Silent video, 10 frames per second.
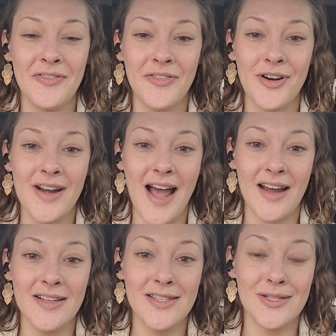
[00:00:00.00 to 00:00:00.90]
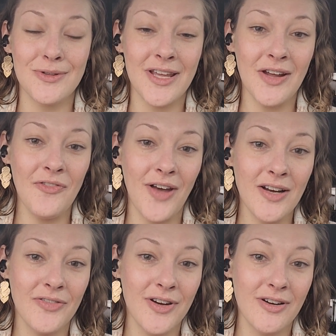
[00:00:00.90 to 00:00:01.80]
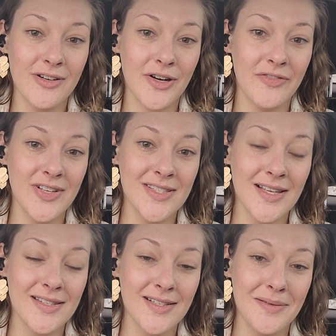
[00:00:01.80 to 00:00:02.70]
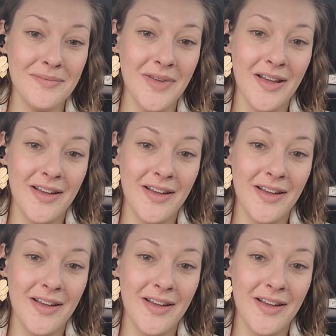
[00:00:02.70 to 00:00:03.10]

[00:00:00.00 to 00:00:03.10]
For an added soothing effect for your nervous system,